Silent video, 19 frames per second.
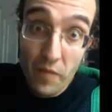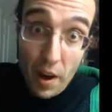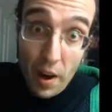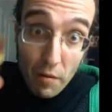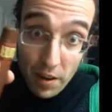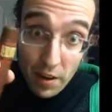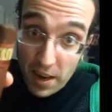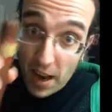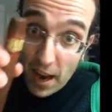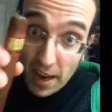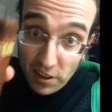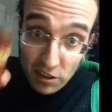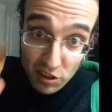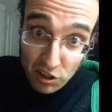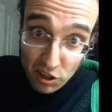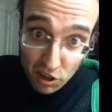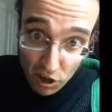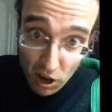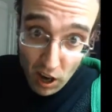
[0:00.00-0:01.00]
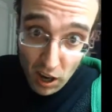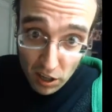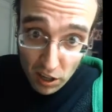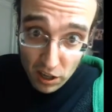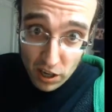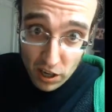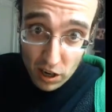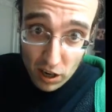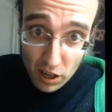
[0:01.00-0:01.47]
very nice and
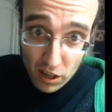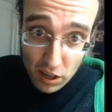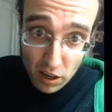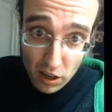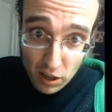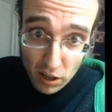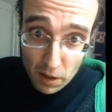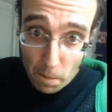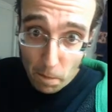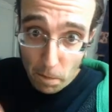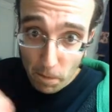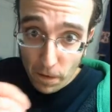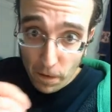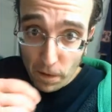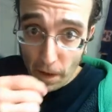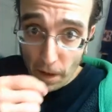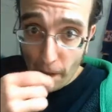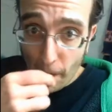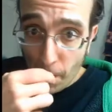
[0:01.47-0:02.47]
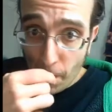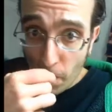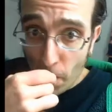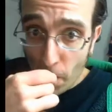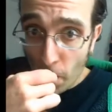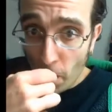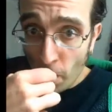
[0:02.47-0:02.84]
chocolatey on the pre-light.